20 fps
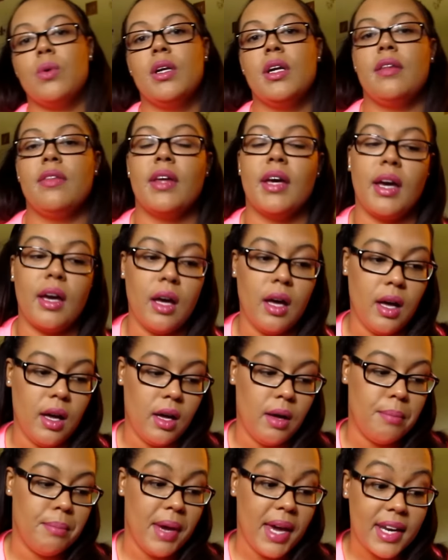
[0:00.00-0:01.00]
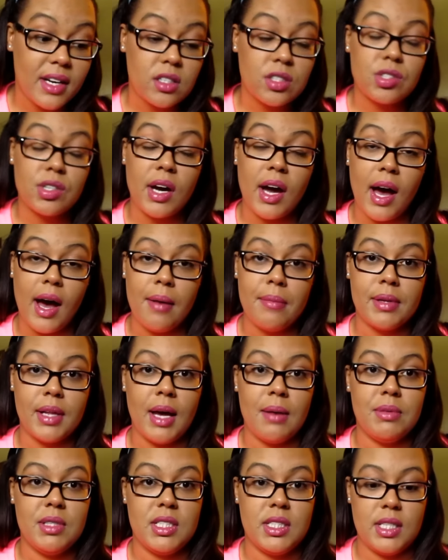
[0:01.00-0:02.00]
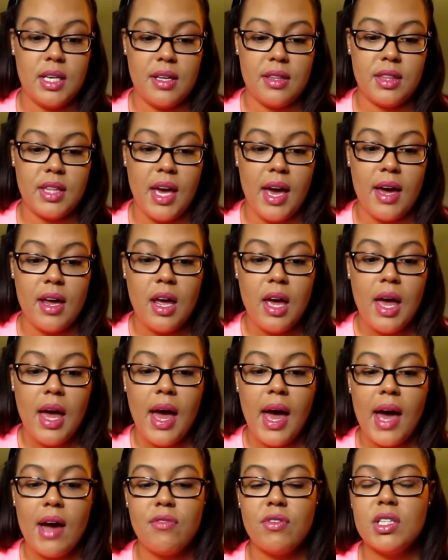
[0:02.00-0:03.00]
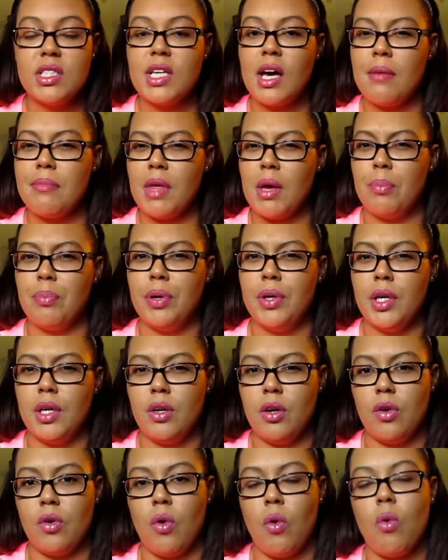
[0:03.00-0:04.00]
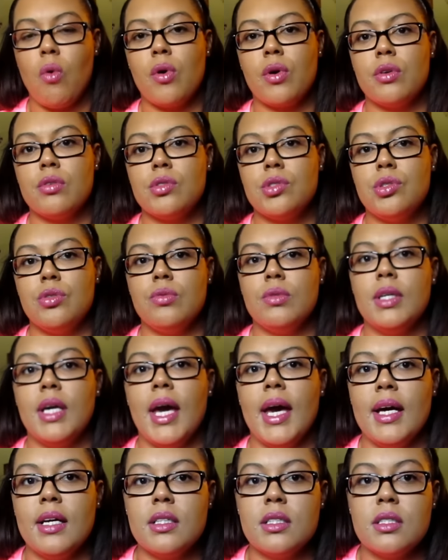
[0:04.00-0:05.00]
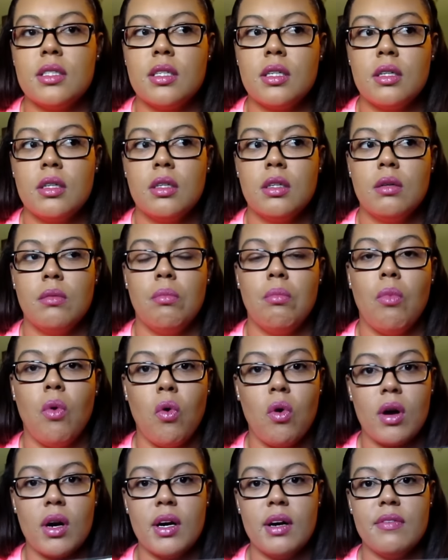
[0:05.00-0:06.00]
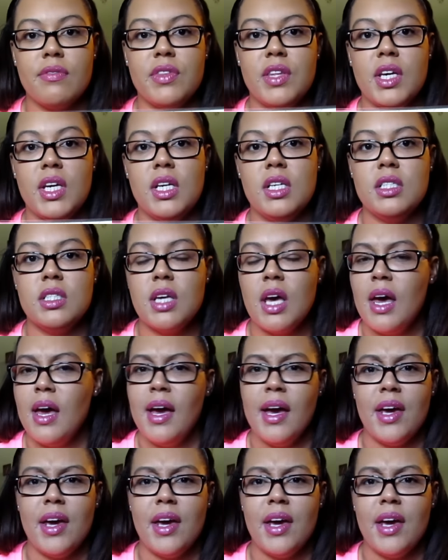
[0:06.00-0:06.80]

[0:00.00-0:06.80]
one, and the uh, manager at Hobby Lobby said that every time they put in an order to get more of these.